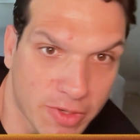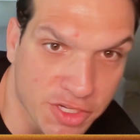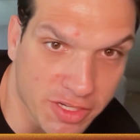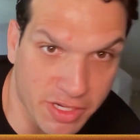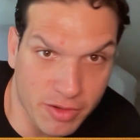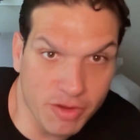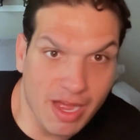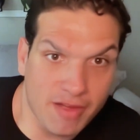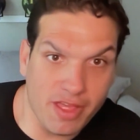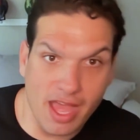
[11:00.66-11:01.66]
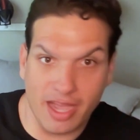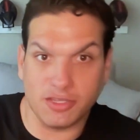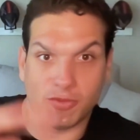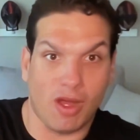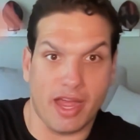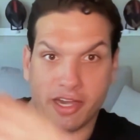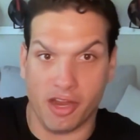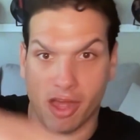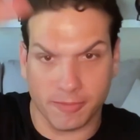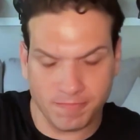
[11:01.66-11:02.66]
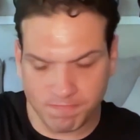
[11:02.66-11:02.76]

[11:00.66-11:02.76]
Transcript: which is, you have the X, Y, and yaw,